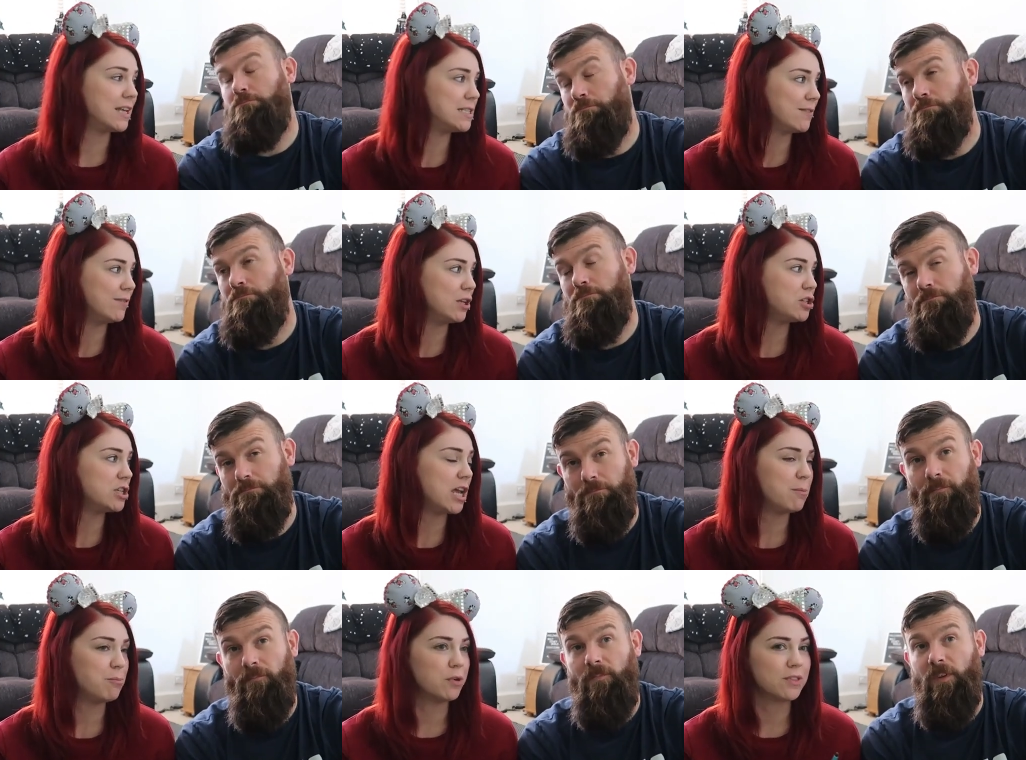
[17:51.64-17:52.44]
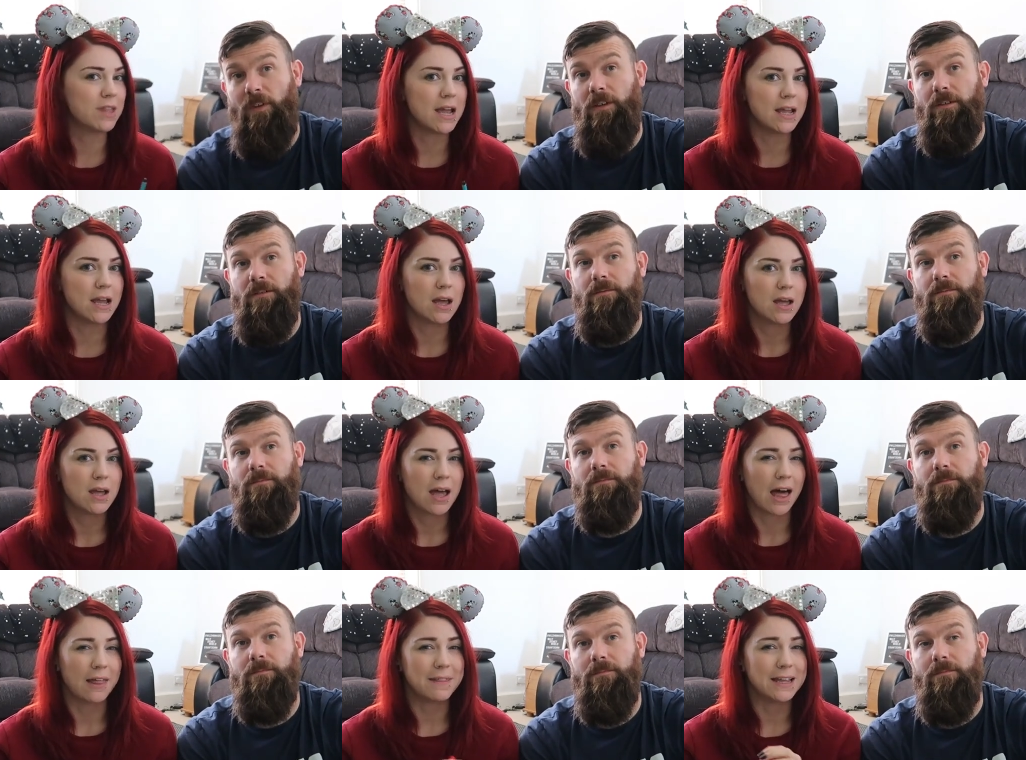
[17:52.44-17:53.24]
Speaker 1: relatively cheap, but they,
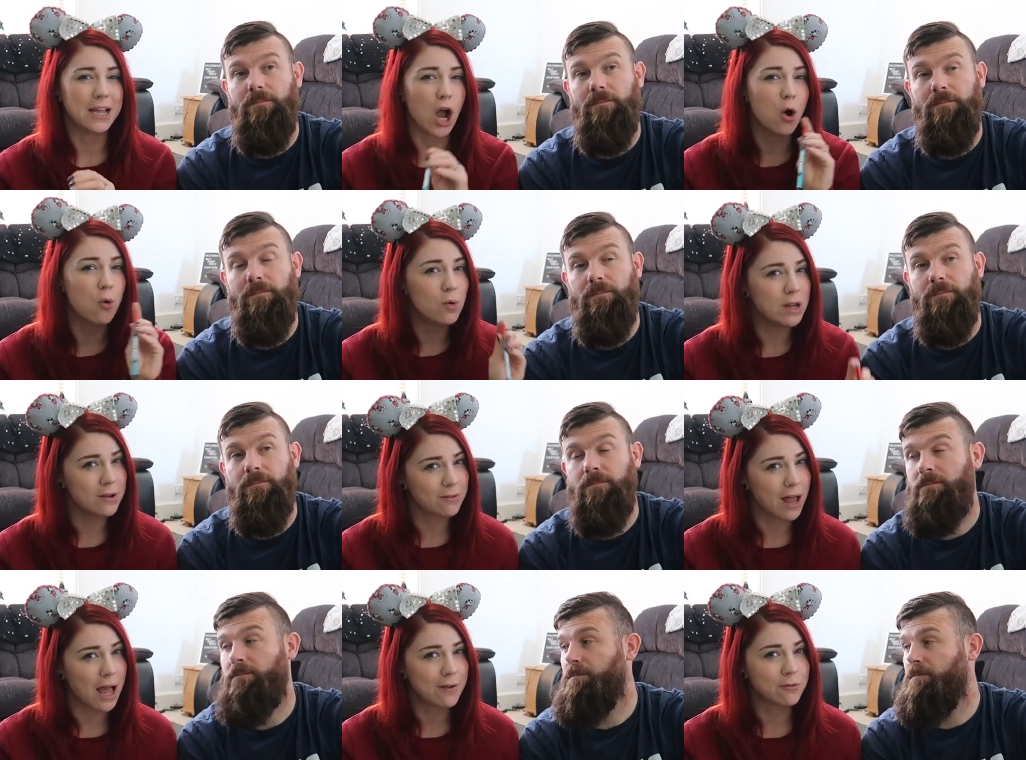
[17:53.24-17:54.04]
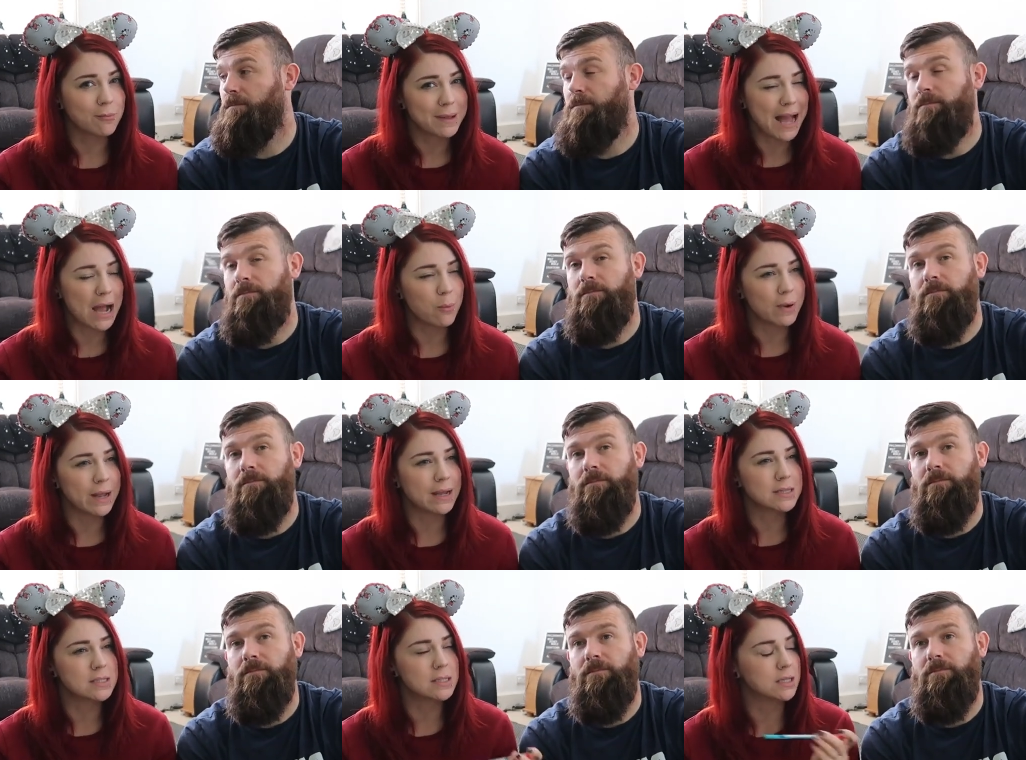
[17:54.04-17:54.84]
I think, only fly from
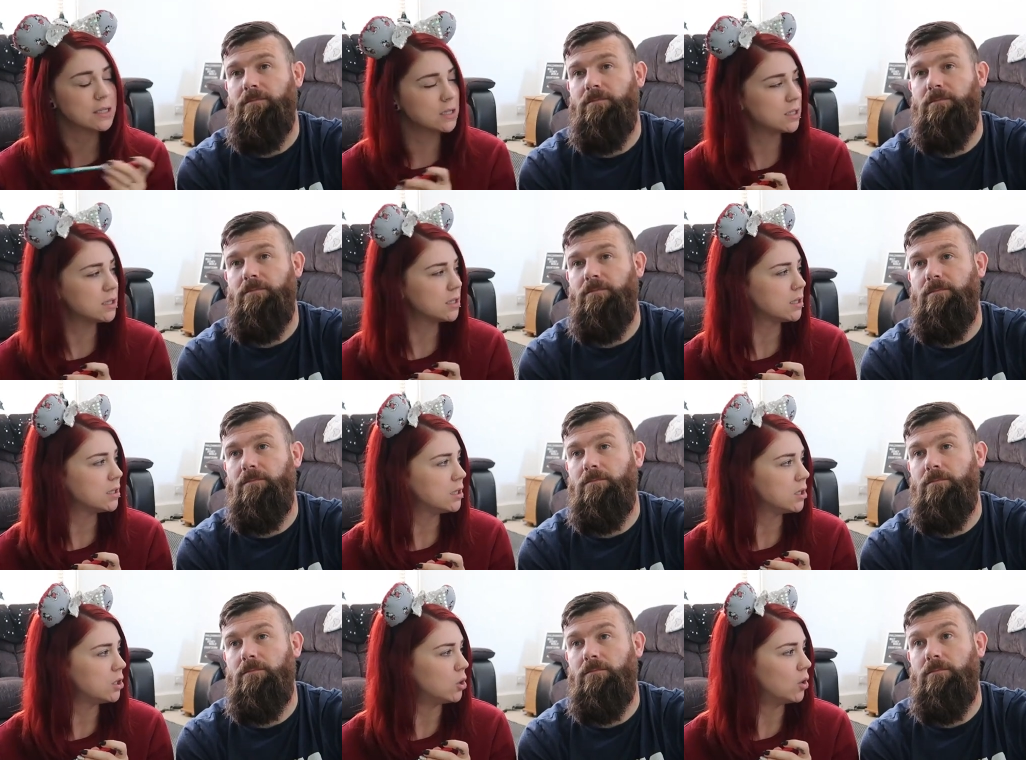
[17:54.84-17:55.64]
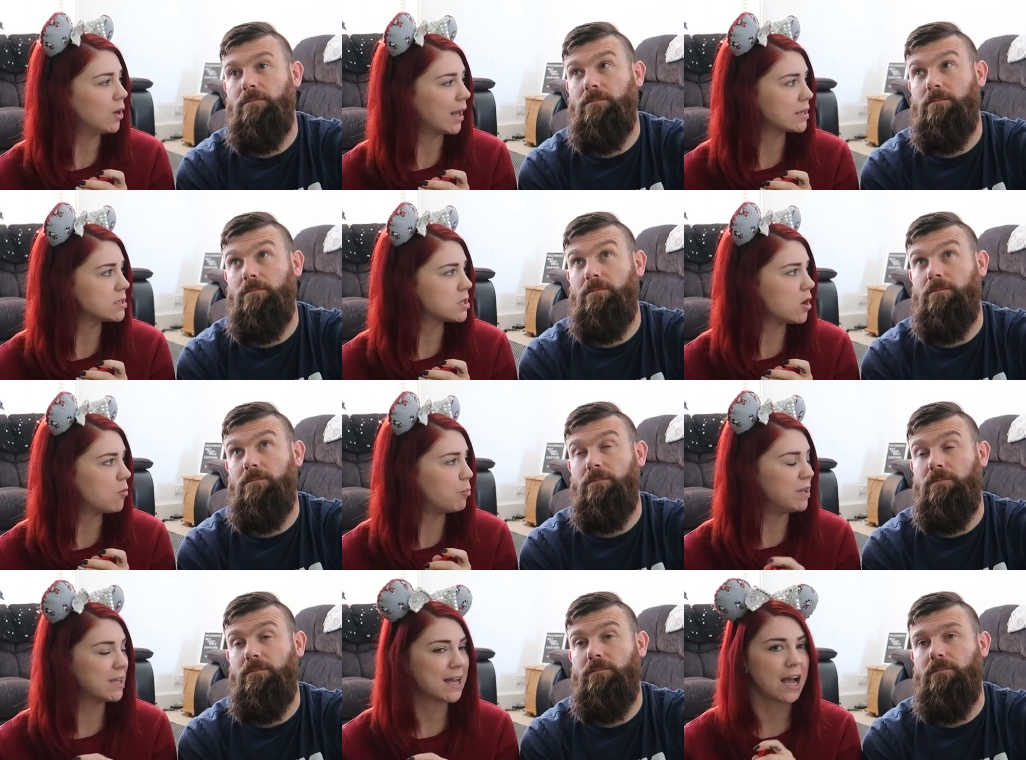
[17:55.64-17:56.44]
Gatwick to
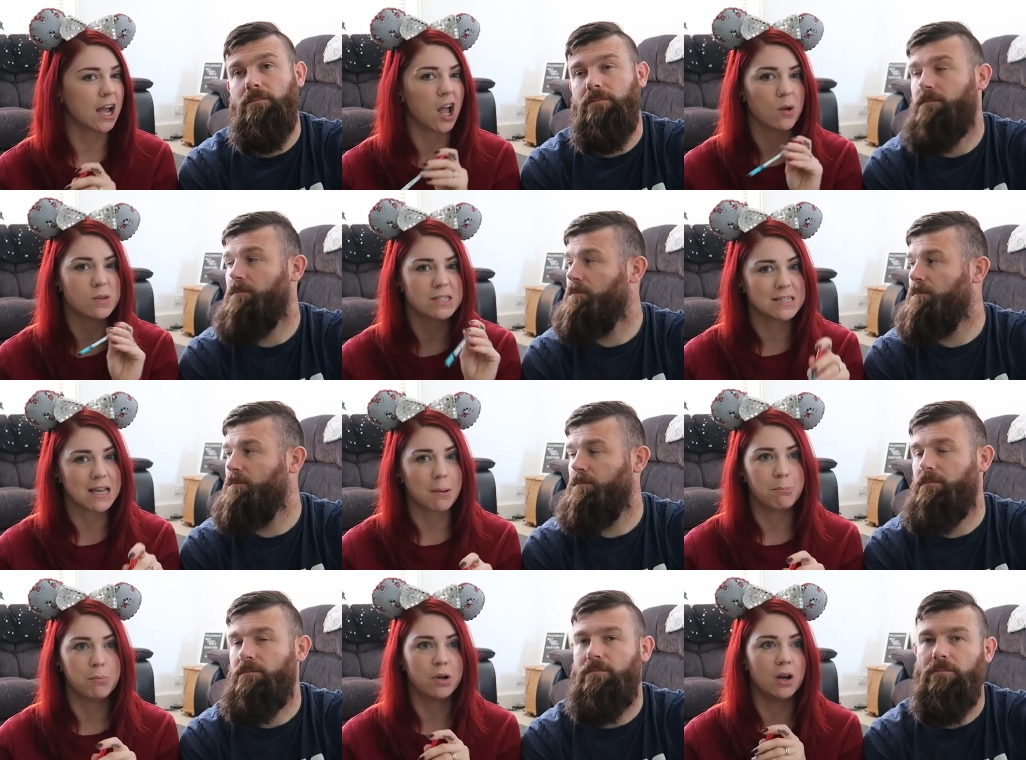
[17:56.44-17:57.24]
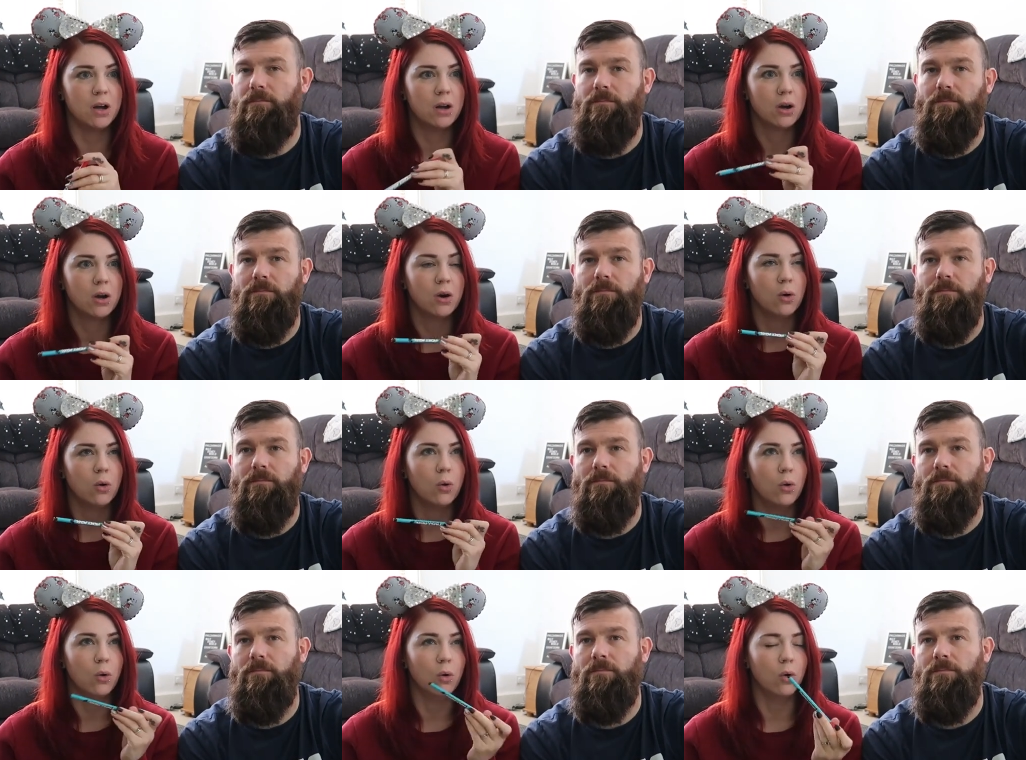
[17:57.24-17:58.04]
Orlando, but you can go to Tampa
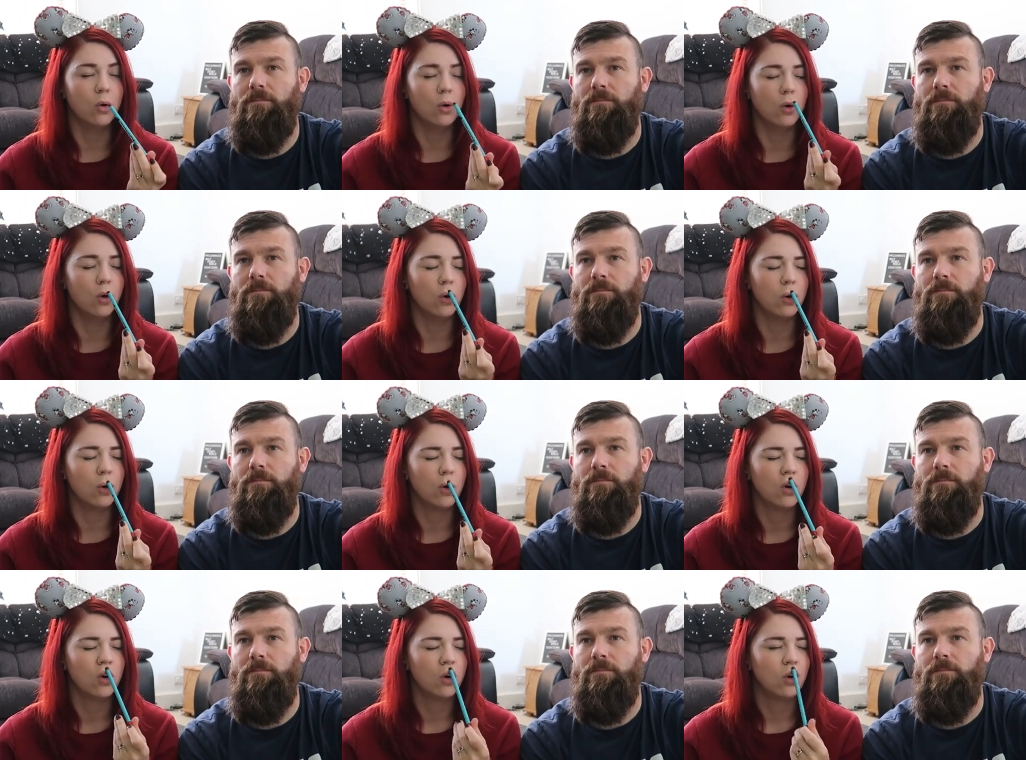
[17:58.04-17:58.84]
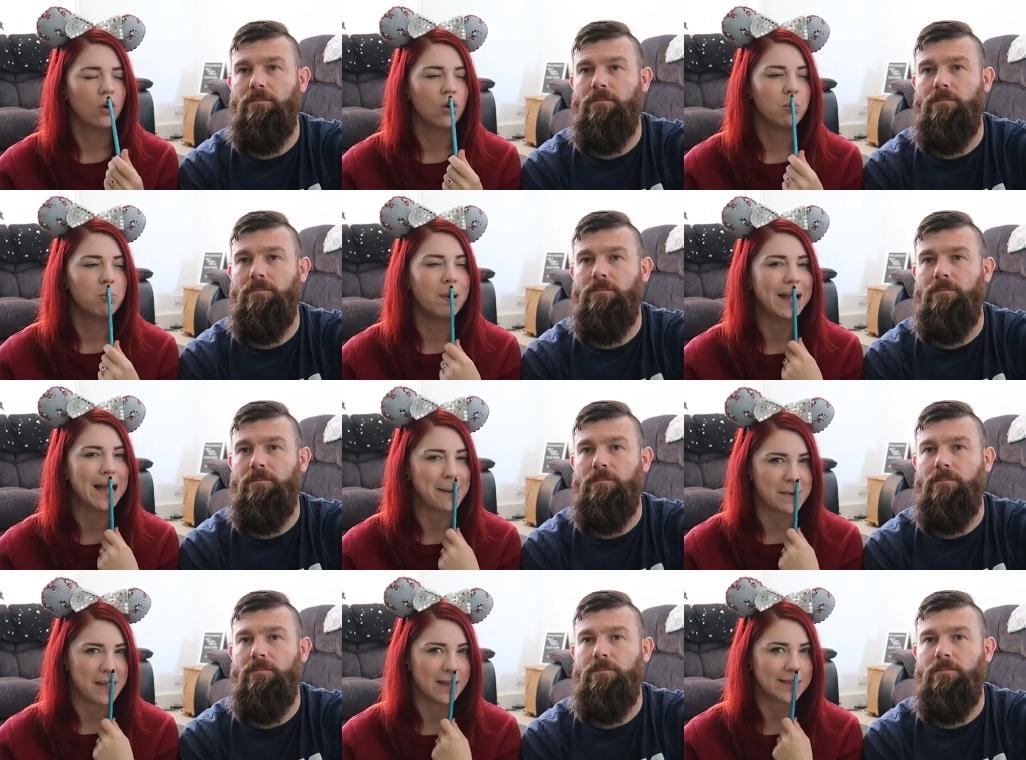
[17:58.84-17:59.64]
or
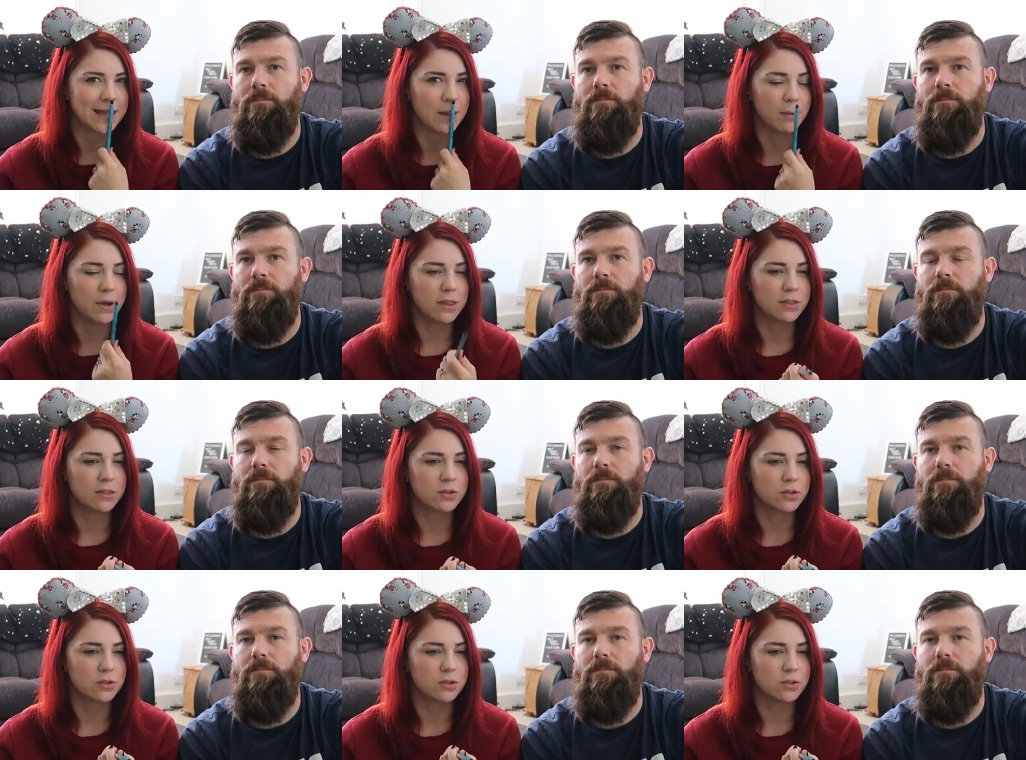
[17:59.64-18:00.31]
Miami, I think, with